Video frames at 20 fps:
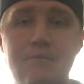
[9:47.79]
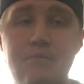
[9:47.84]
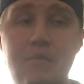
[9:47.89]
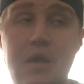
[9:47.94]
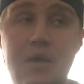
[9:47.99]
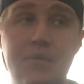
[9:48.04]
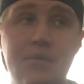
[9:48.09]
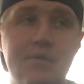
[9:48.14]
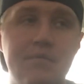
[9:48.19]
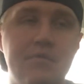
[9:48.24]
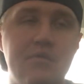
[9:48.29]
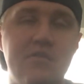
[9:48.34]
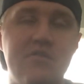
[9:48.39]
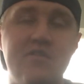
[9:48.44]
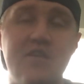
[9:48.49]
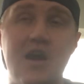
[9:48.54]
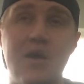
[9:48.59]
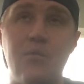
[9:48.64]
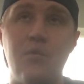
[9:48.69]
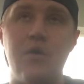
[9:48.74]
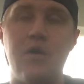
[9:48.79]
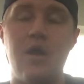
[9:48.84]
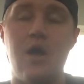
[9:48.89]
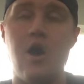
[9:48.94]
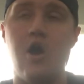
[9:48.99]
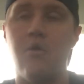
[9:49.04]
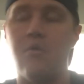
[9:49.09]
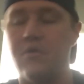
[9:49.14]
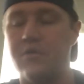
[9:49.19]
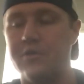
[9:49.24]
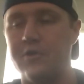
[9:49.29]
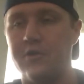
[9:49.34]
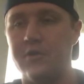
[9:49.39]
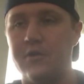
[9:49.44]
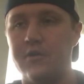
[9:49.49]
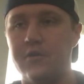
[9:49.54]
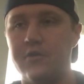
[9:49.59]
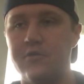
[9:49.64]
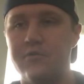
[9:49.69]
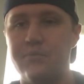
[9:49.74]
maybe even decide what helmet they're
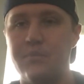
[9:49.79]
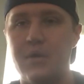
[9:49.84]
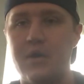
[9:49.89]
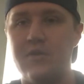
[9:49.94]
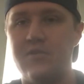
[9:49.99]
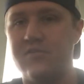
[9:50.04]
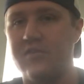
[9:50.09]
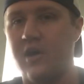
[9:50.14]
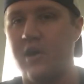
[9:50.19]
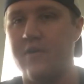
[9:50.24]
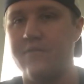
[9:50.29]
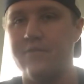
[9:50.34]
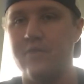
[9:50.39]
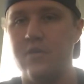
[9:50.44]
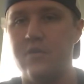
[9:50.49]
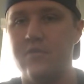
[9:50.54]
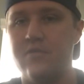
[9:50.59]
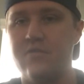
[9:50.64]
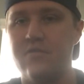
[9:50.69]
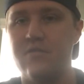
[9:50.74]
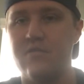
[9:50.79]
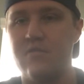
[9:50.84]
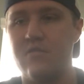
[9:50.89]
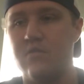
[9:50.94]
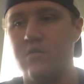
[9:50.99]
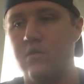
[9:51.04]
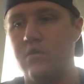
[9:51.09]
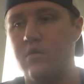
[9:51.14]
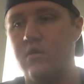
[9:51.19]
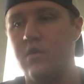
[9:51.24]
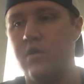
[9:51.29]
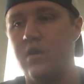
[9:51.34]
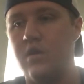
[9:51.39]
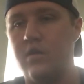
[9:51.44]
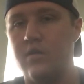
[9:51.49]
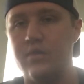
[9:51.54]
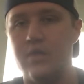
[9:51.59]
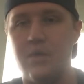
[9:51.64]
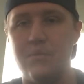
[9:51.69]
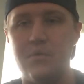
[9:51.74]
going to use based off this,
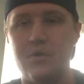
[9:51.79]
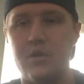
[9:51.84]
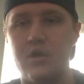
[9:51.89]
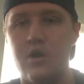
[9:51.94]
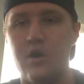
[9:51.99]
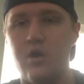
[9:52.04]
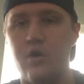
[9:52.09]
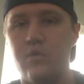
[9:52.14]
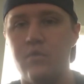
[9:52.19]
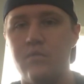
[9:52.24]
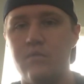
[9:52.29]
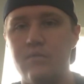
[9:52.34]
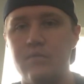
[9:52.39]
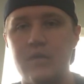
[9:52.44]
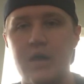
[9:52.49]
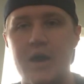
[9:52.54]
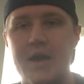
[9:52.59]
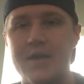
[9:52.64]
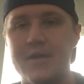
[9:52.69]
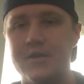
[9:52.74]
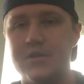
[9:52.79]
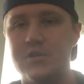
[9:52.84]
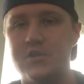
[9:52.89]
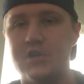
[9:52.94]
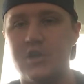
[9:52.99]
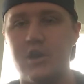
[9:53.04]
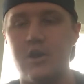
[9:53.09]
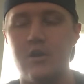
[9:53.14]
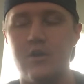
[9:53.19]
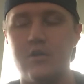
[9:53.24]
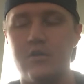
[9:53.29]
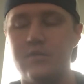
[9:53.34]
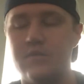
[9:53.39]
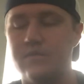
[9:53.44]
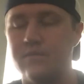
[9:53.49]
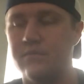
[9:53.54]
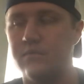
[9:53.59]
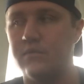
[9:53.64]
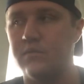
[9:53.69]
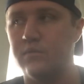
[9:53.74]
let me know. Like, share,
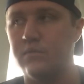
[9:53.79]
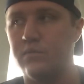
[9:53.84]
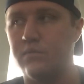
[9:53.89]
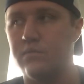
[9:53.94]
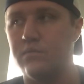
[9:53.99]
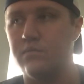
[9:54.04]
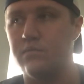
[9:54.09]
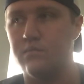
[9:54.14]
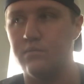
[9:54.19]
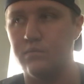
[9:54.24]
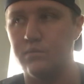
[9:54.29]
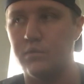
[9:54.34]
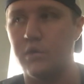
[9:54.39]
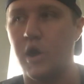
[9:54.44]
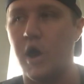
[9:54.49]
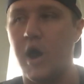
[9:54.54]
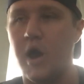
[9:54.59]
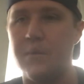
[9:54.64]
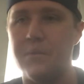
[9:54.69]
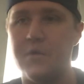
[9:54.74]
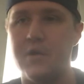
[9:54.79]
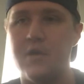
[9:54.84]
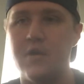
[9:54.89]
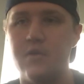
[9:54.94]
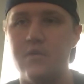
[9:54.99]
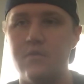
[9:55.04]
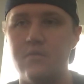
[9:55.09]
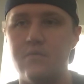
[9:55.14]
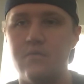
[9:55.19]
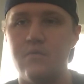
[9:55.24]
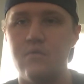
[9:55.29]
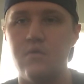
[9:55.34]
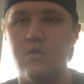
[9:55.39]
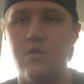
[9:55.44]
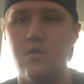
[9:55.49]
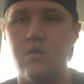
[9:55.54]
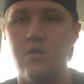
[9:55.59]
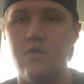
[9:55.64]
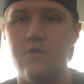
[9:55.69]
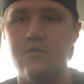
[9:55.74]
comment,
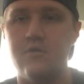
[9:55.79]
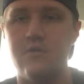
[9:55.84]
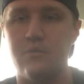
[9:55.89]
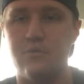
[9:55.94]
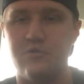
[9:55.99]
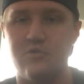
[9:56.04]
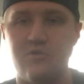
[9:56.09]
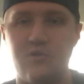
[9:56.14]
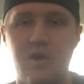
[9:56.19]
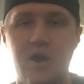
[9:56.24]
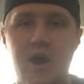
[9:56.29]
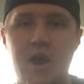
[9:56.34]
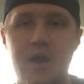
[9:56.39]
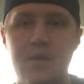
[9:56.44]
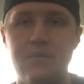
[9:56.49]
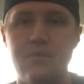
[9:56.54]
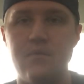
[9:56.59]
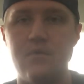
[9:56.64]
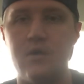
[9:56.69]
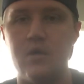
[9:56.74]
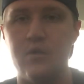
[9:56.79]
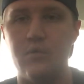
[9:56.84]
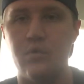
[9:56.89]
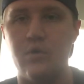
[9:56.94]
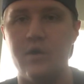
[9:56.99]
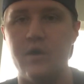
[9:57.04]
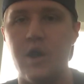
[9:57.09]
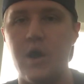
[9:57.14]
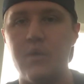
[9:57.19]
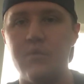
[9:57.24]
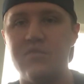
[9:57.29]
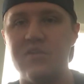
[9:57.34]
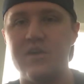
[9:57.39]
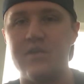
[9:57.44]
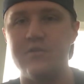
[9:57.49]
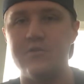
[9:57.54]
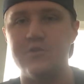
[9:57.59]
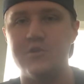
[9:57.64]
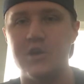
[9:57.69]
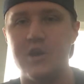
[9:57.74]
subscribe. It really helps
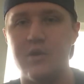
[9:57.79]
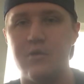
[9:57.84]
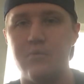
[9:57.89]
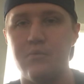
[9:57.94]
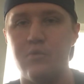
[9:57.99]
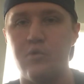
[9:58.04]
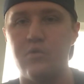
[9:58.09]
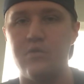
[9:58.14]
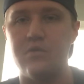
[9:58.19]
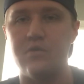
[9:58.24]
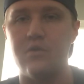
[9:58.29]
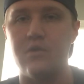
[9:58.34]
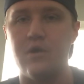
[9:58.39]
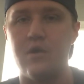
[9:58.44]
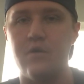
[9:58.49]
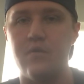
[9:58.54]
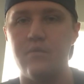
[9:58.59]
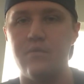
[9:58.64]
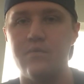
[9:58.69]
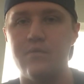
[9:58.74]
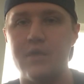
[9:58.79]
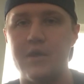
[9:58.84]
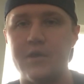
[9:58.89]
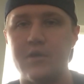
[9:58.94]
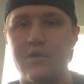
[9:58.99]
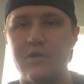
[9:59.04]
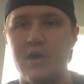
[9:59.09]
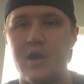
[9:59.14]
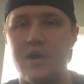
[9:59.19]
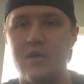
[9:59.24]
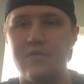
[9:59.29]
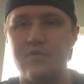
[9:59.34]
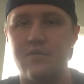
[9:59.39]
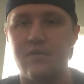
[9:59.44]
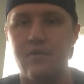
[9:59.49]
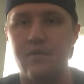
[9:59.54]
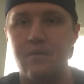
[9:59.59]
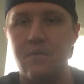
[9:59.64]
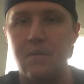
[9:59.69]
out the channel more than you know. Thank you guys.